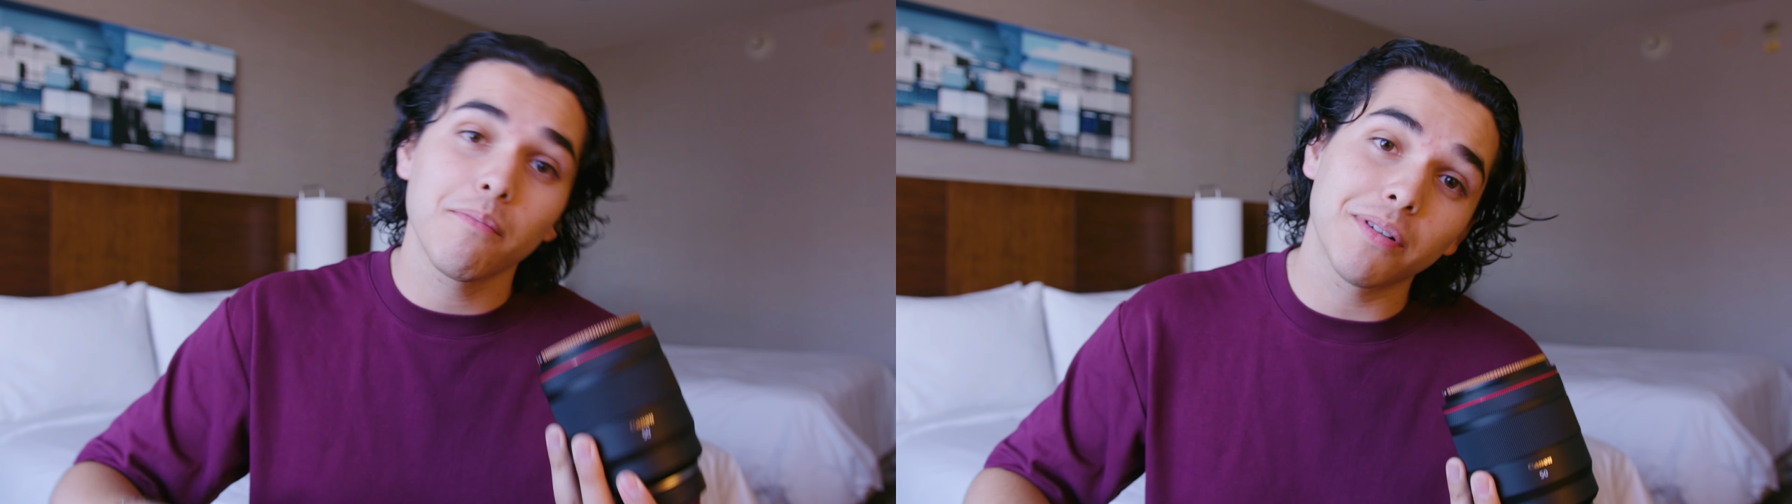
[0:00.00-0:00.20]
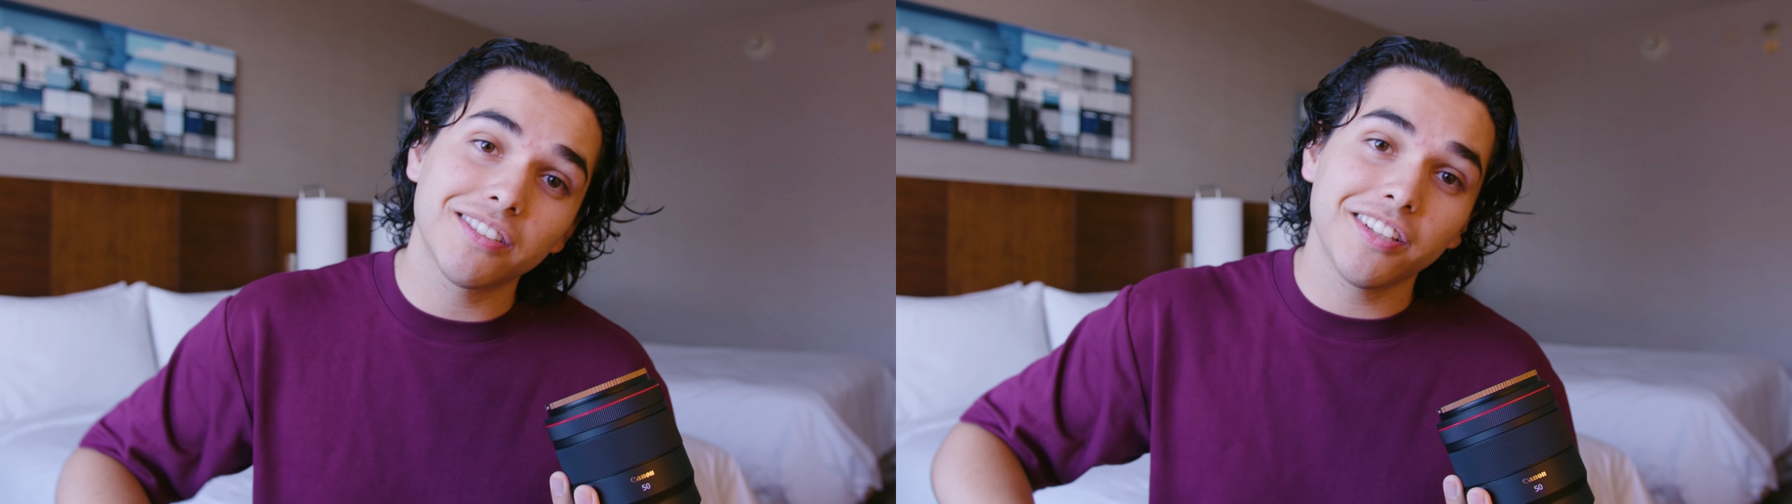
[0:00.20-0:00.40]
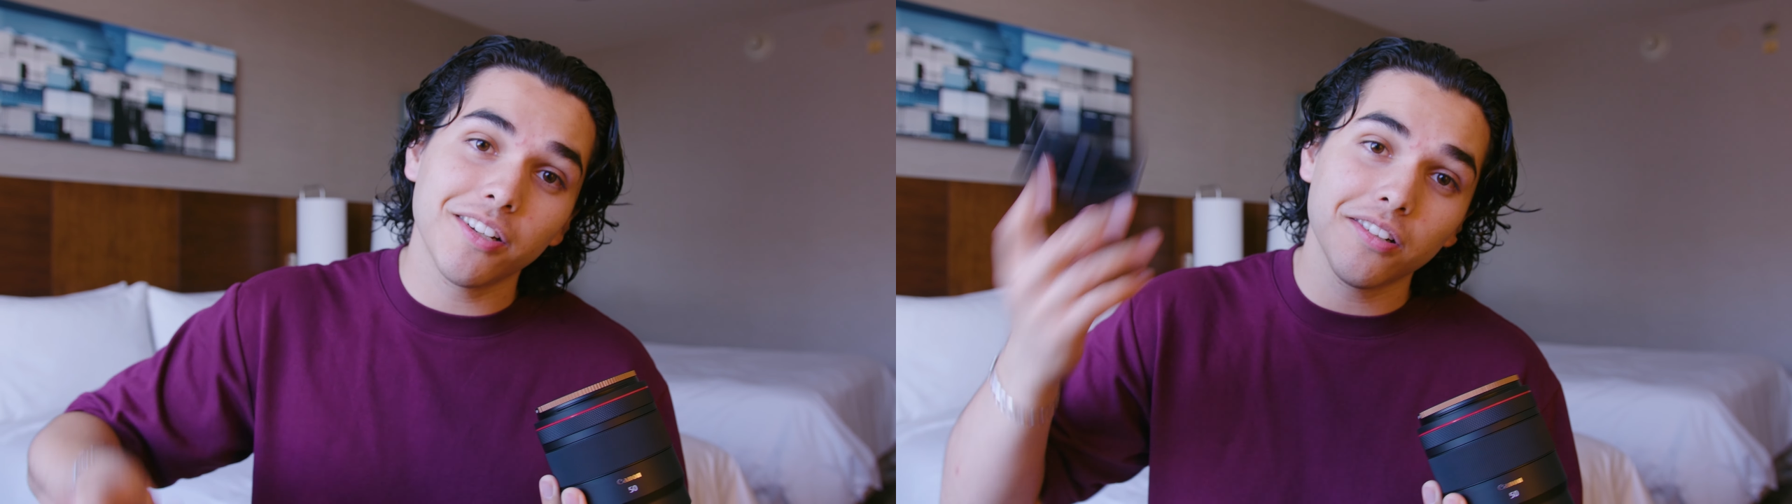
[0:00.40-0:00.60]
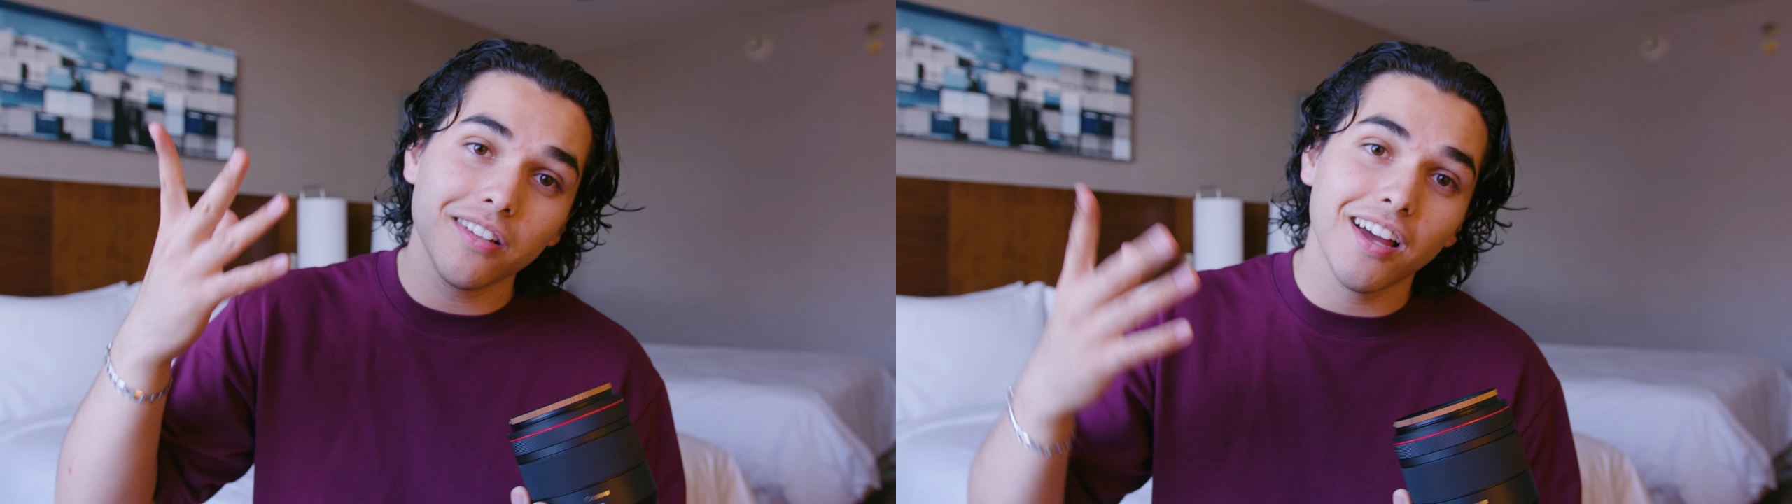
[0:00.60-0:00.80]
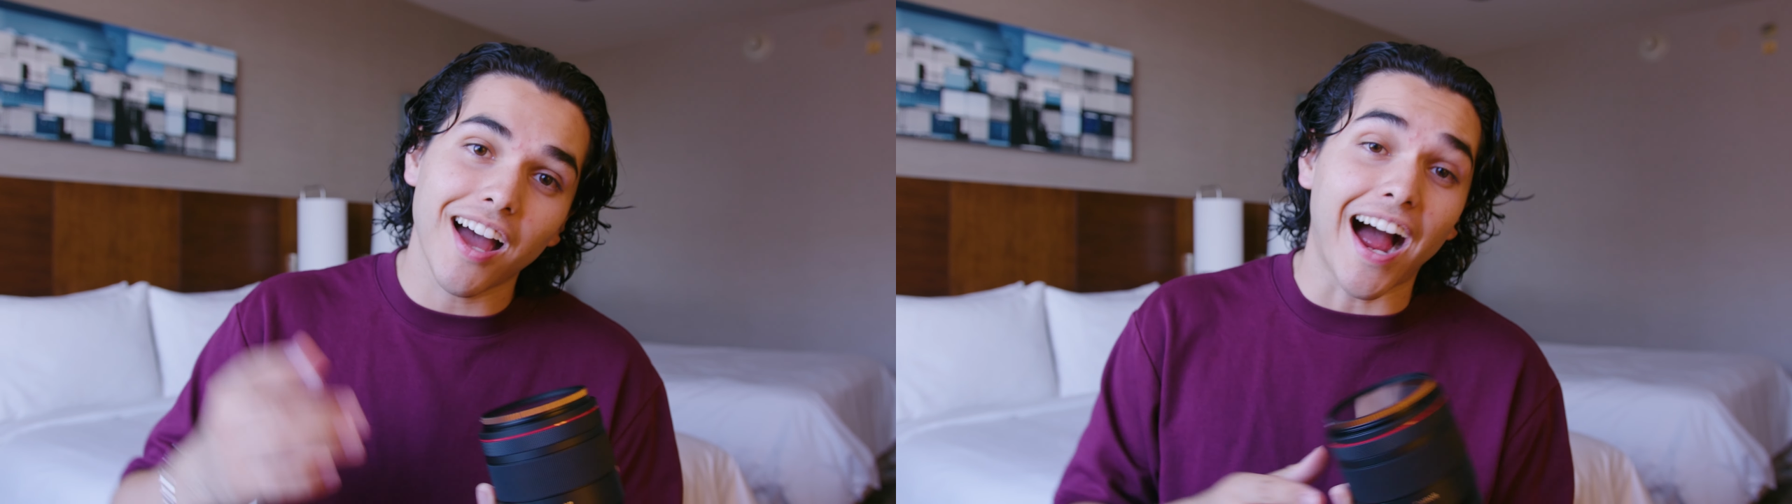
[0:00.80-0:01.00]
But
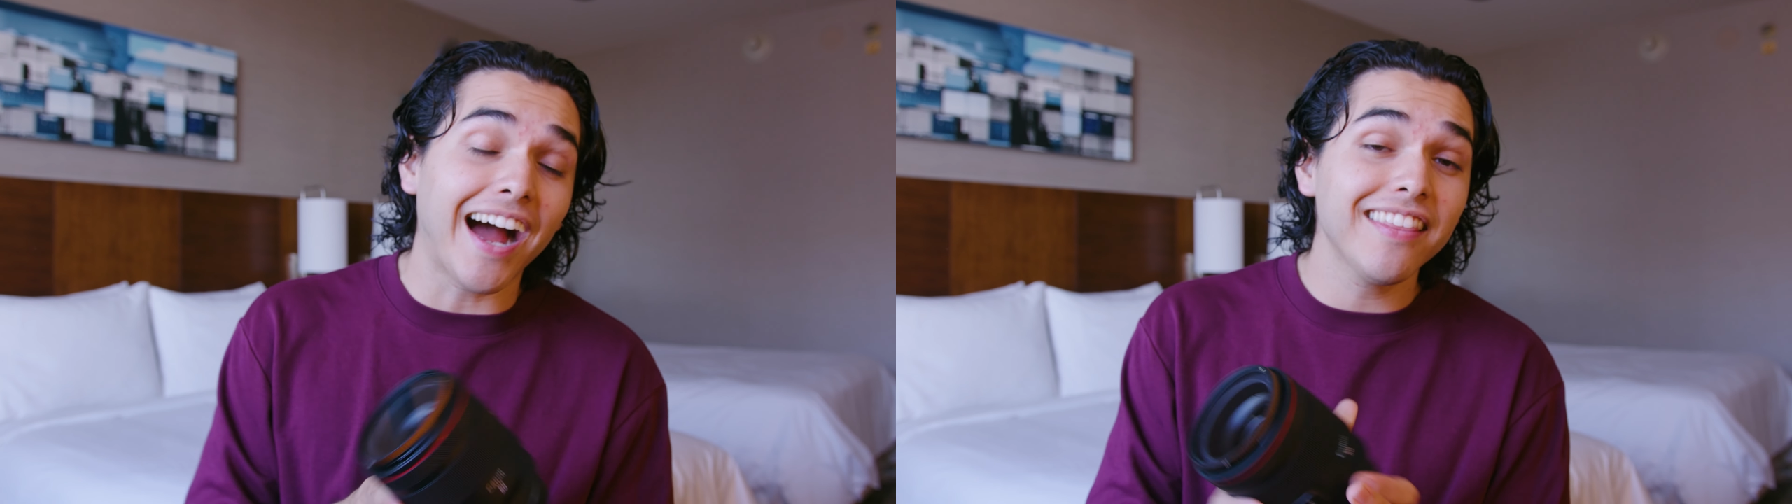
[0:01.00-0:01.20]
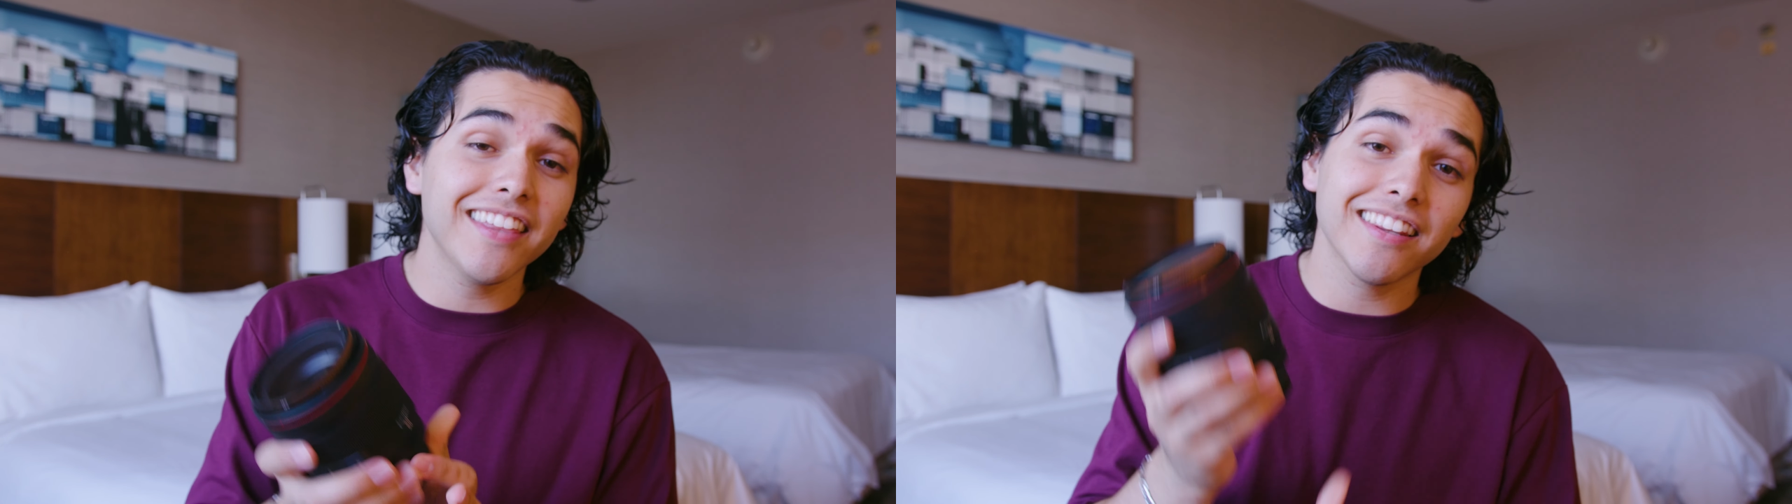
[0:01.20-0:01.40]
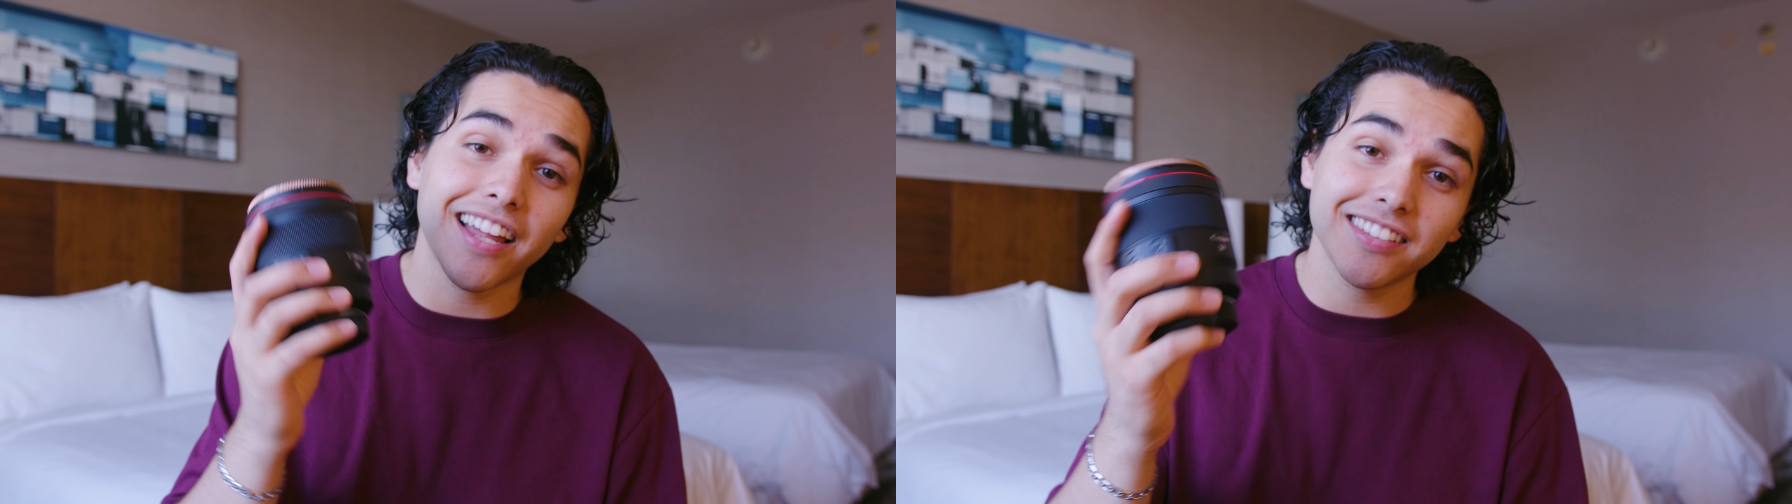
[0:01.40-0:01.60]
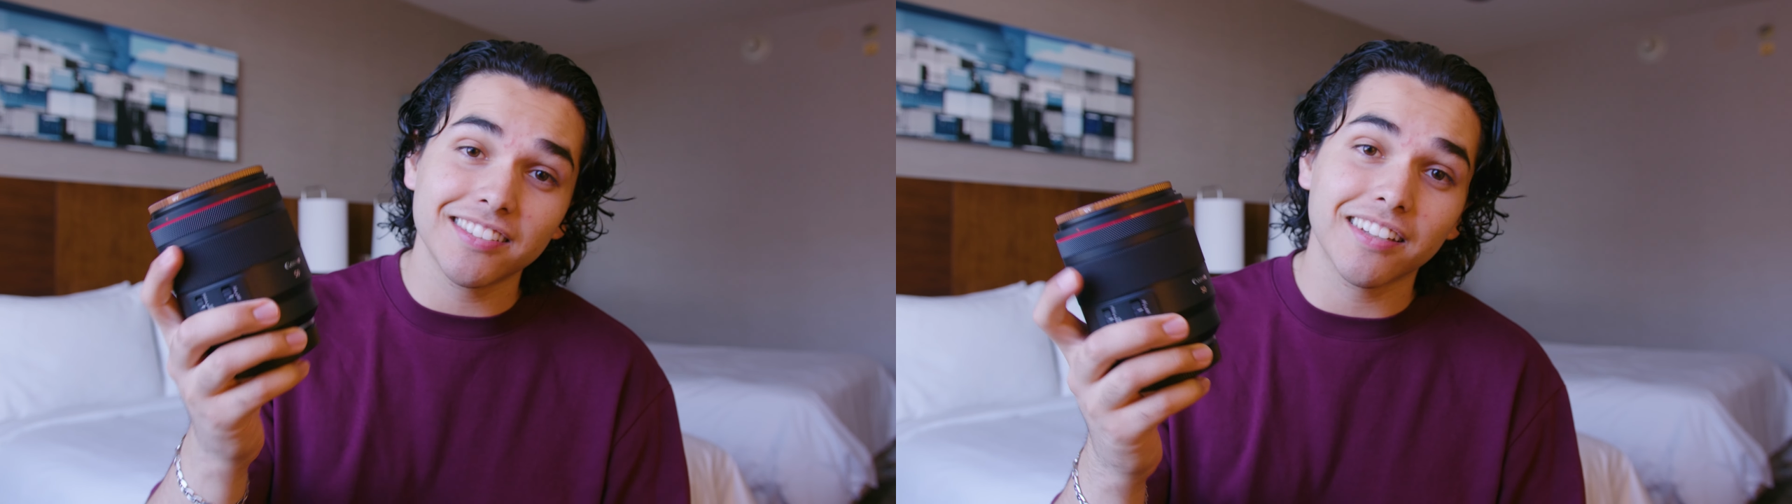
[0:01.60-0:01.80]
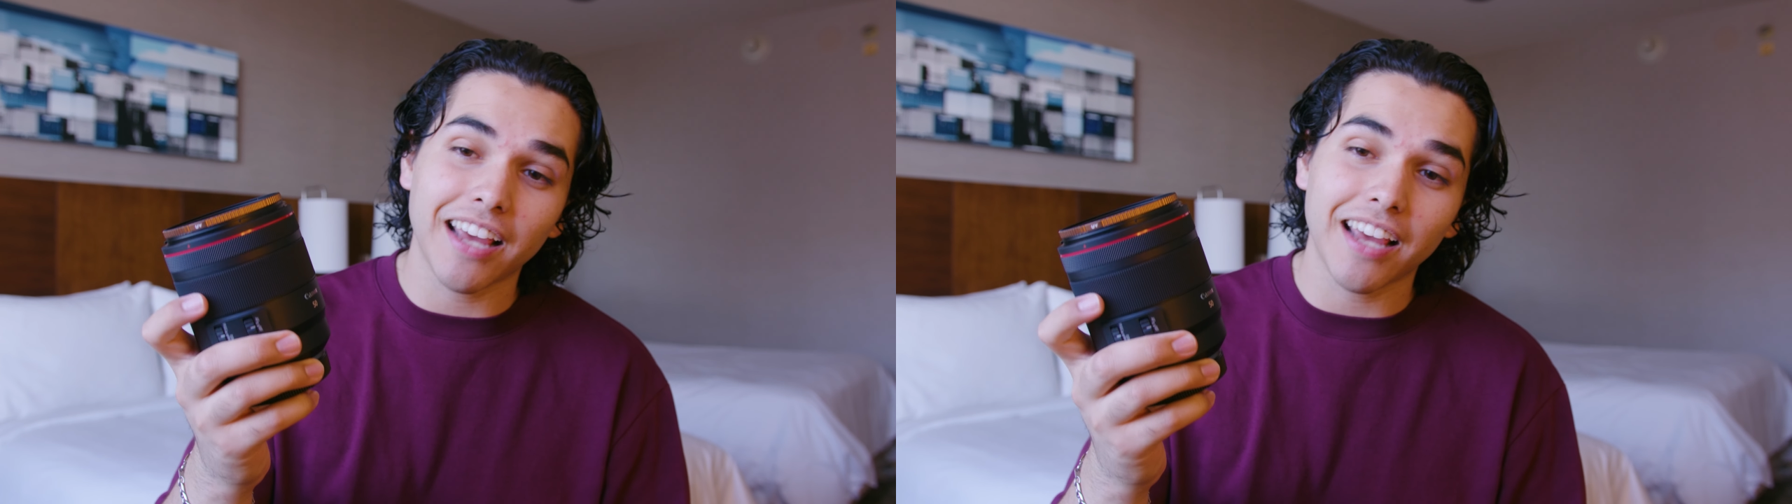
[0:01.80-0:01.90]
still, I think lens